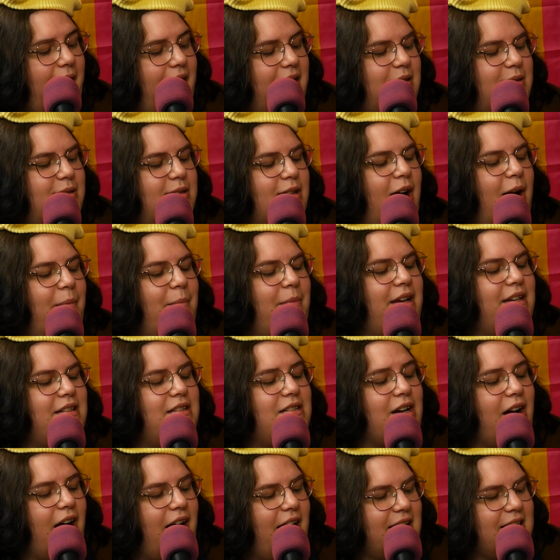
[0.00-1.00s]
and saw me
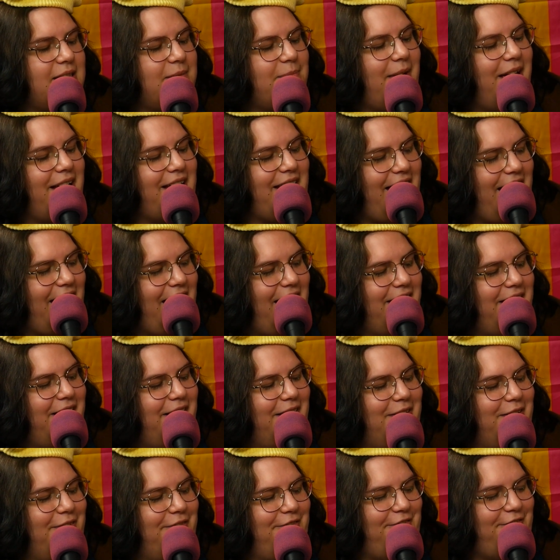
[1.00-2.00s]
toss my can
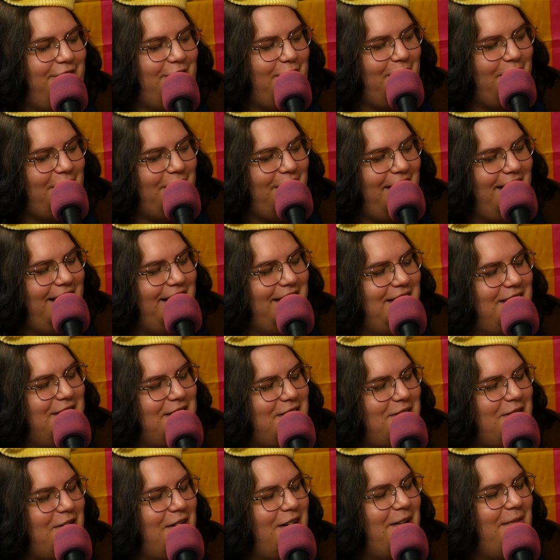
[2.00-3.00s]
on the floor and
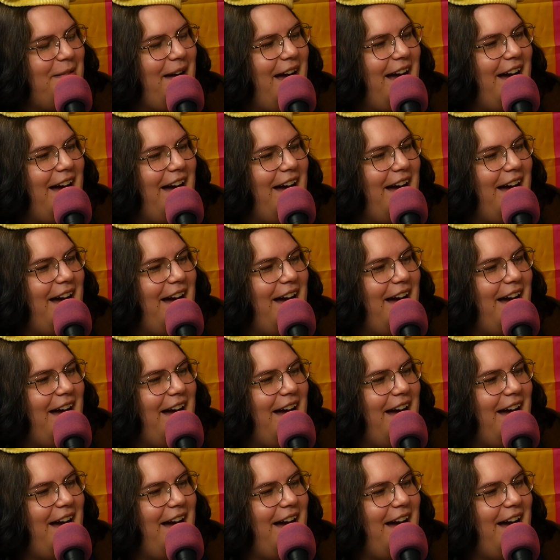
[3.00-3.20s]
storm